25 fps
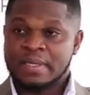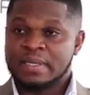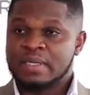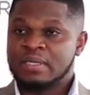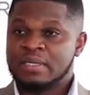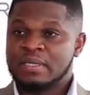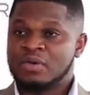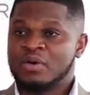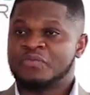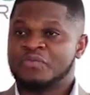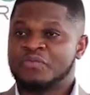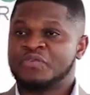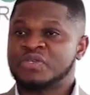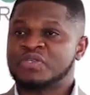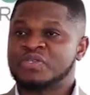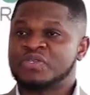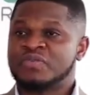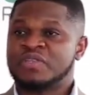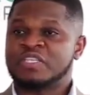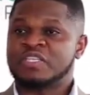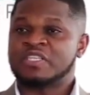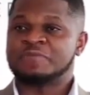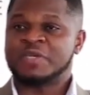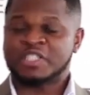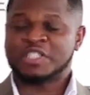the Office of
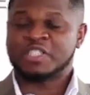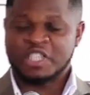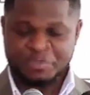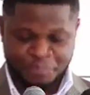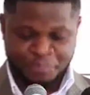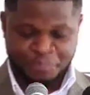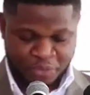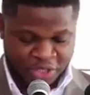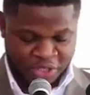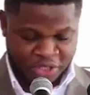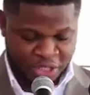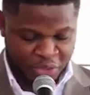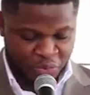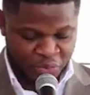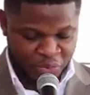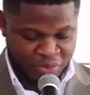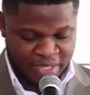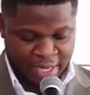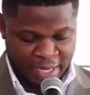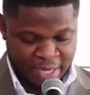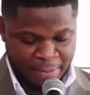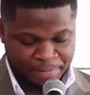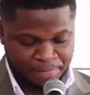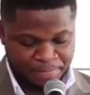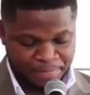the Special
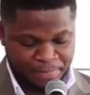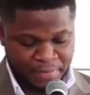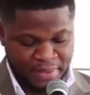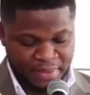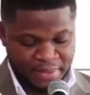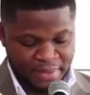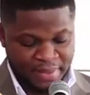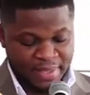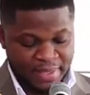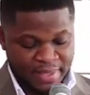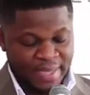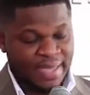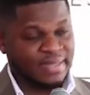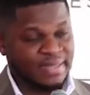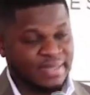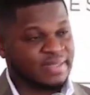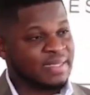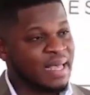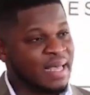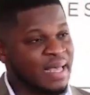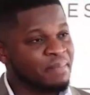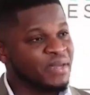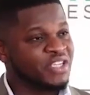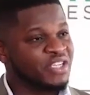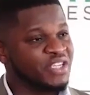Prosecutor
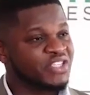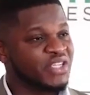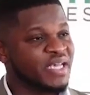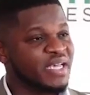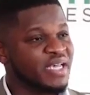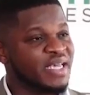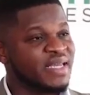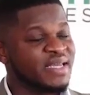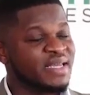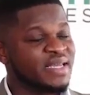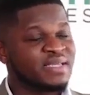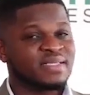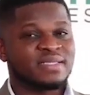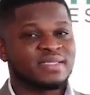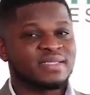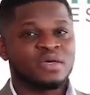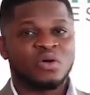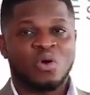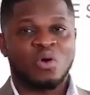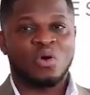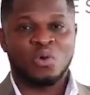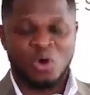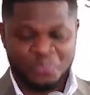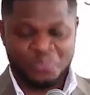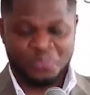established in its
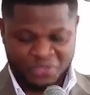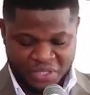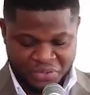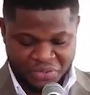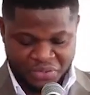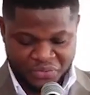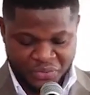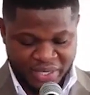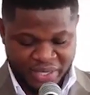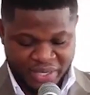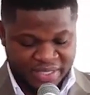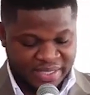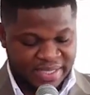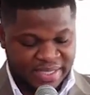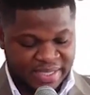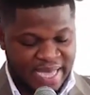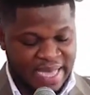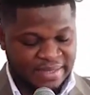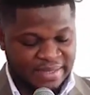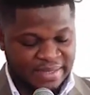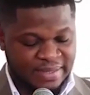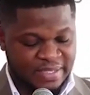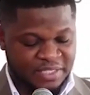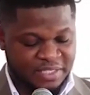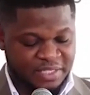corruption risk
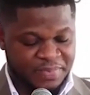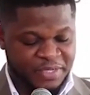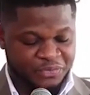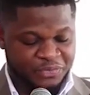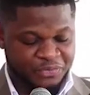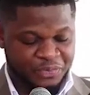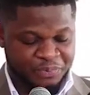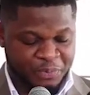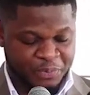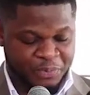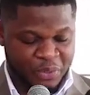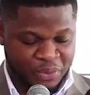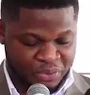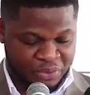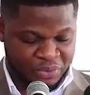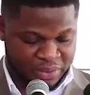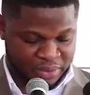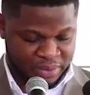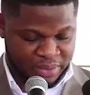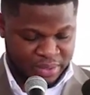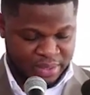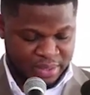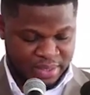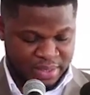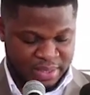assessment report
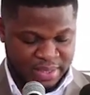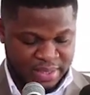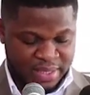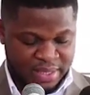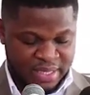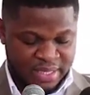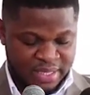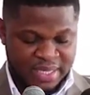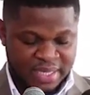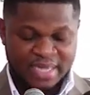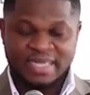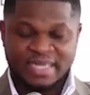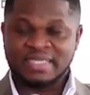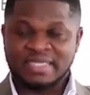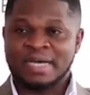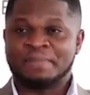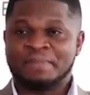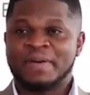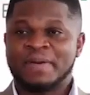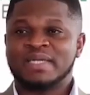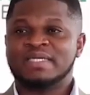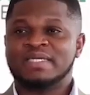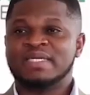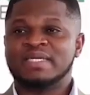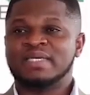that the
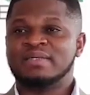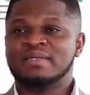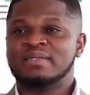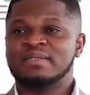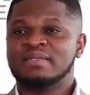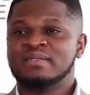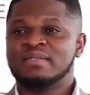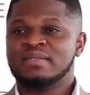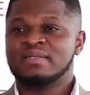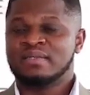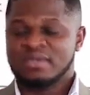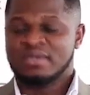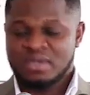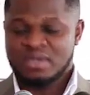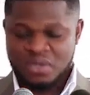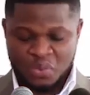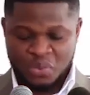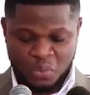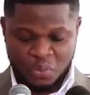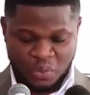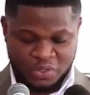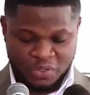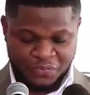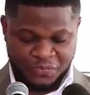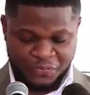Agyapa deal
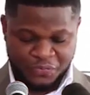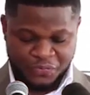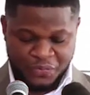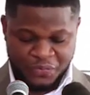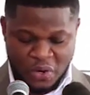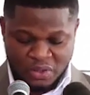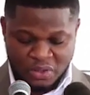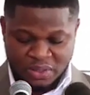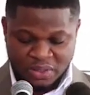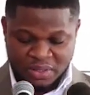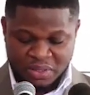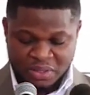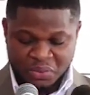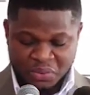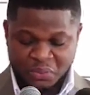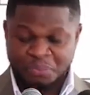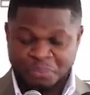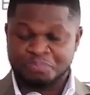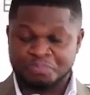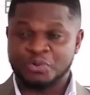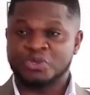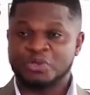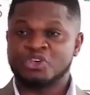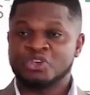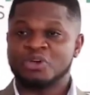was fraught with
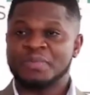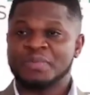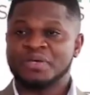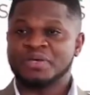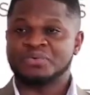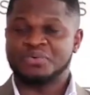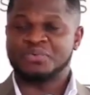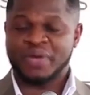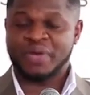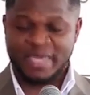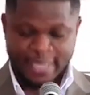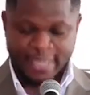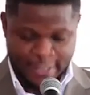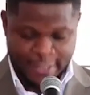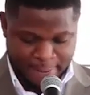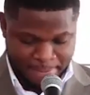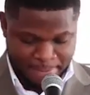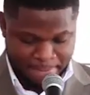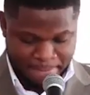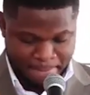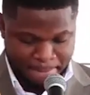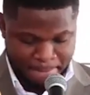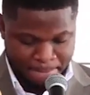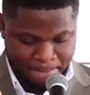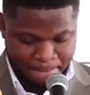procurement rigging,
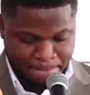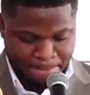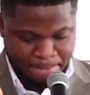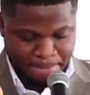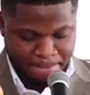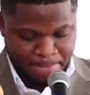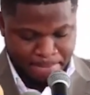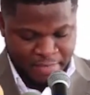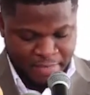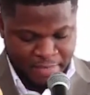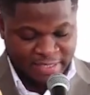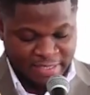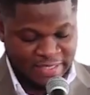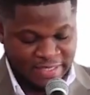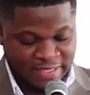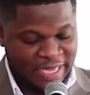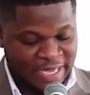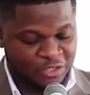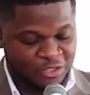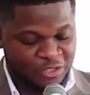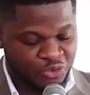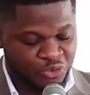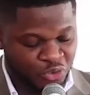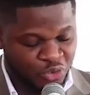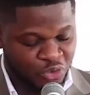
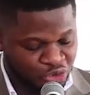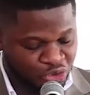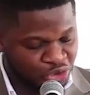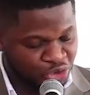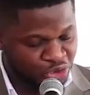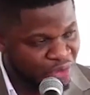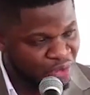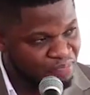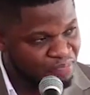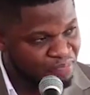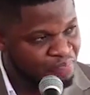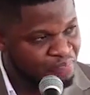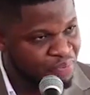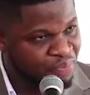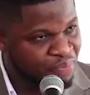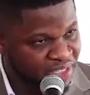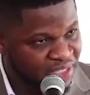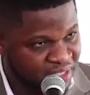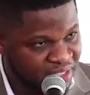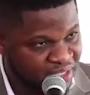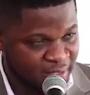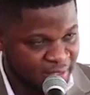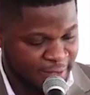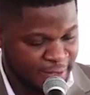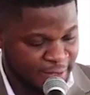statutory
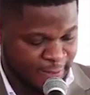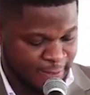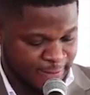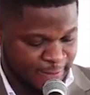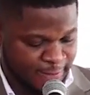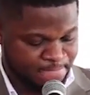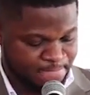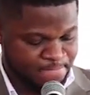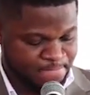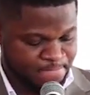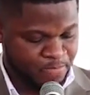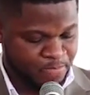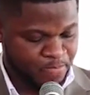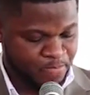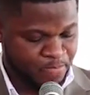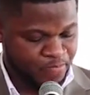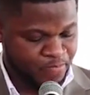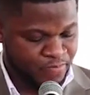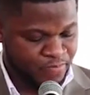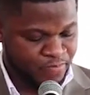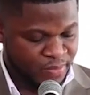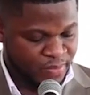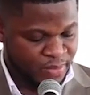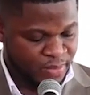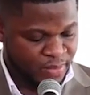breaches,
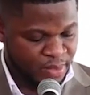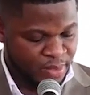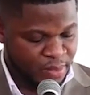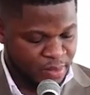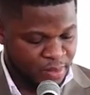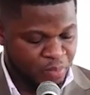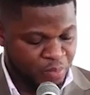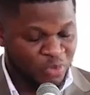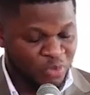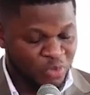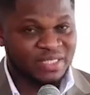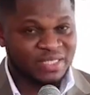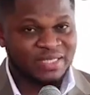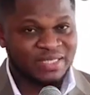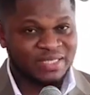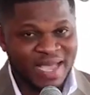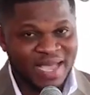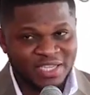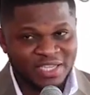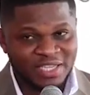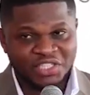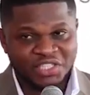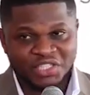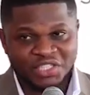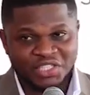
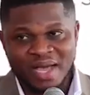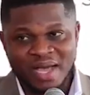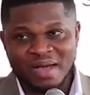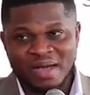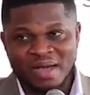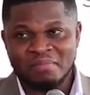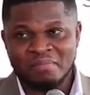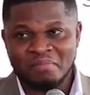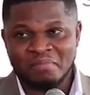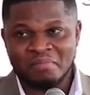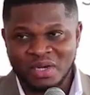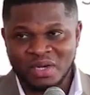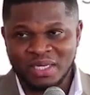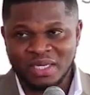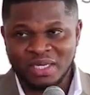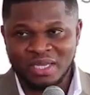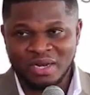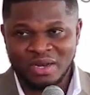potential money